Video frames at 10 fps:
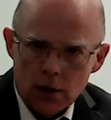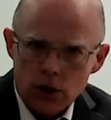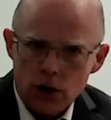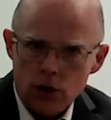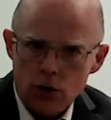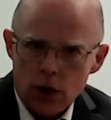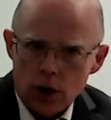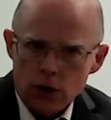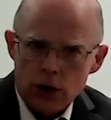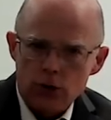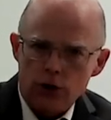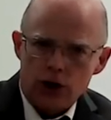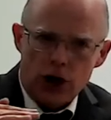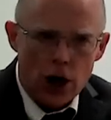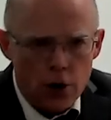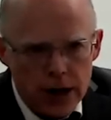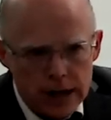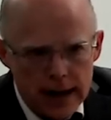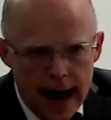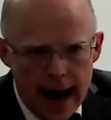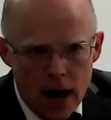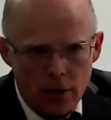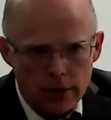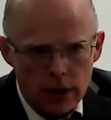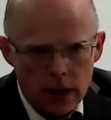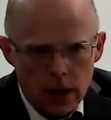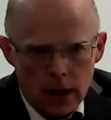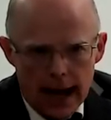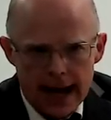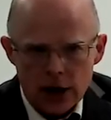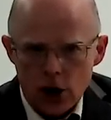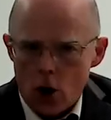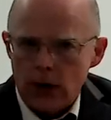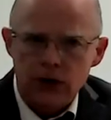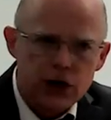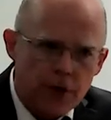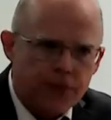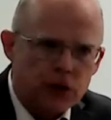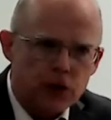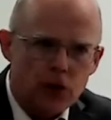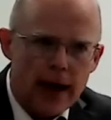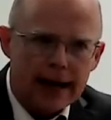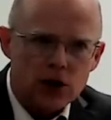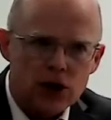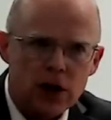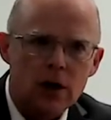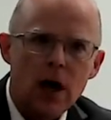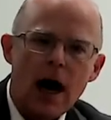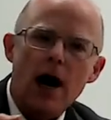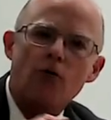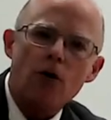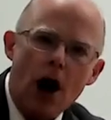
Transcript: to, to tone it down and to go a different direction. Our